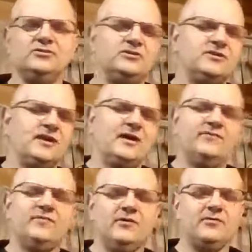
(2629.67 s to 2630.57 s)
You can have
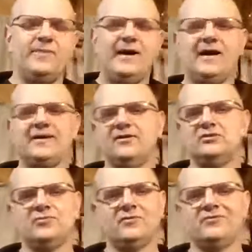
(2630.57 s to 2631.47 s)
another
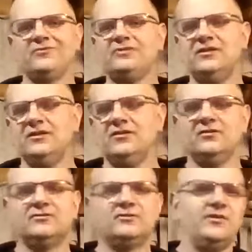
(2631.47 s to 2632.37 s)
package where there's
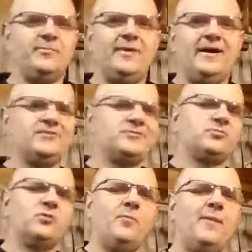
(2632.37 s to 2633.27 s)
tiers, another package,
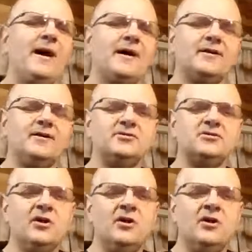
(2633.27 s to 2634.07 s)
pro package,